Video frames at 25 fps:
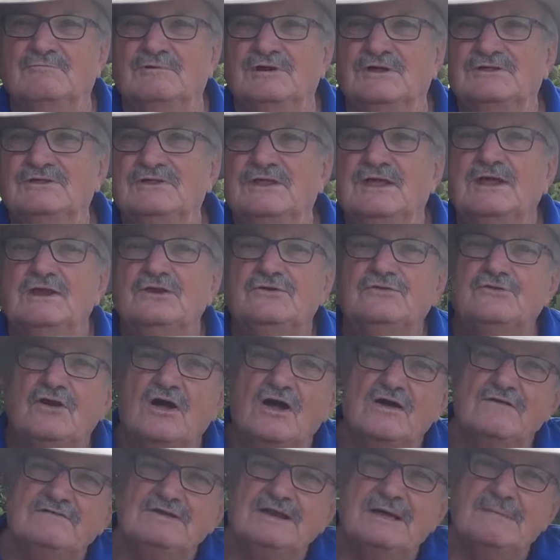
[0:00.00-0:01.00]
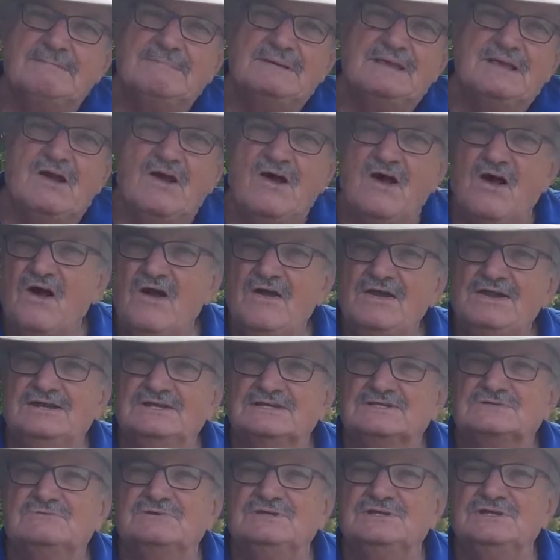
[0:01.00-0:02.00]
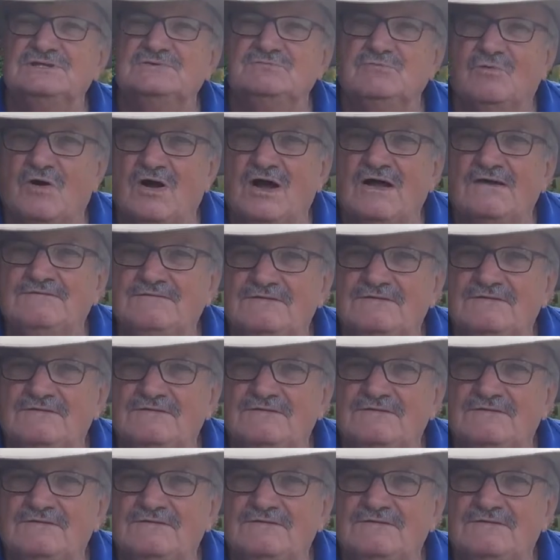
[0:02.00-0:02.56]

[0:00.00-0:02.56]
with, driving up behind us with his wife